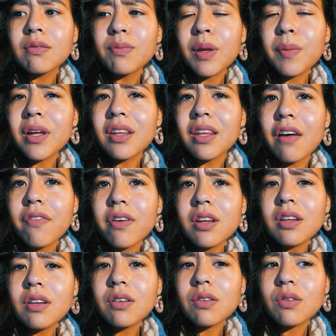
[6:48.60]
maybe
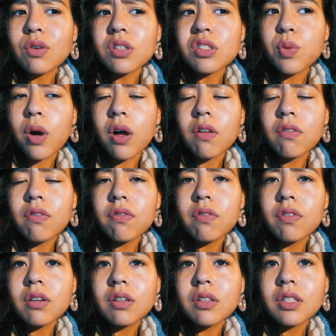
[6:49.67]
11 or 12.
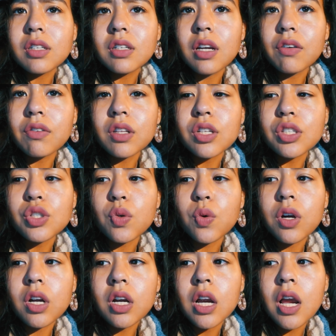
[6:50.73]
not really
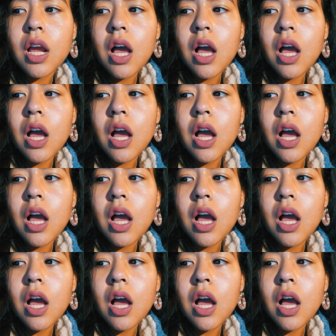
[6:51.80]
sure.